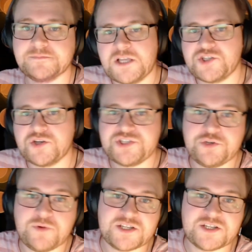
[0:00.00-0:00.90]
Song
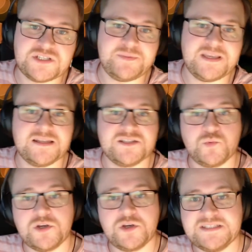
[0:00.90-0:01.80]
2 actually began as a
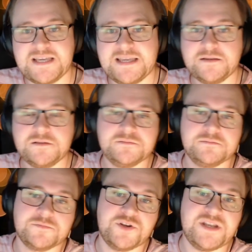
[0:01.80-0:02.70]
working title,
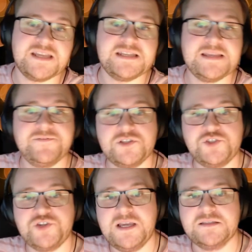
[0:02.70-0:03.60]
or a nickname for the
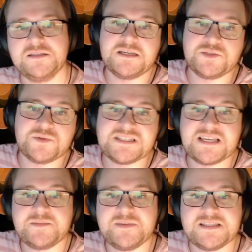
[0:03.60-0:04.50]
track, as it was
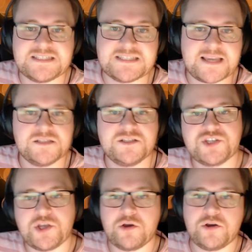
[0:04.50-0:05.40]
set to be the second
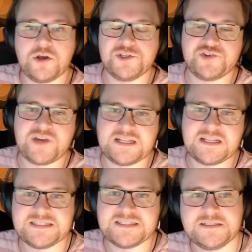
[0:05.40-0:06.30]
song on the track
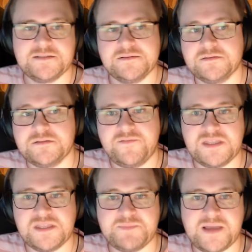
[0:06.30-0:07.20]
list for
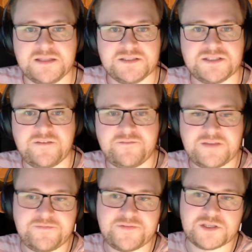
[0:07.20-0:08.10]
this band's
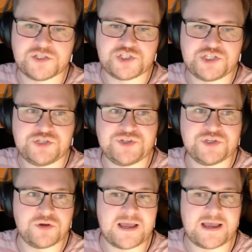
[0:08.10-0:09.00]
5th
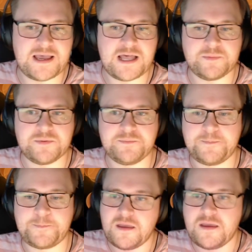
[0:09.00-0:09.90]
studio
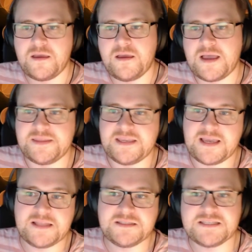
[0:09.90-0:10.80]
album. And the
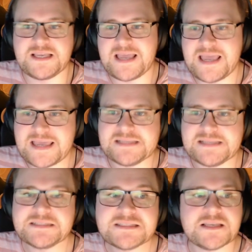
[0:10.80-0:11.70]
answer
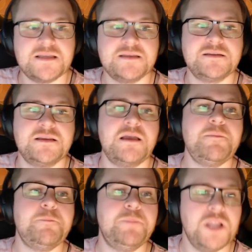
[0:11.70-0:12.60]
is
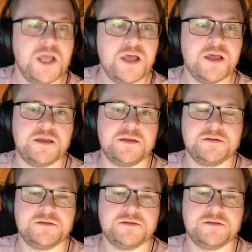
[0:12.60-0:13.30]
Blur.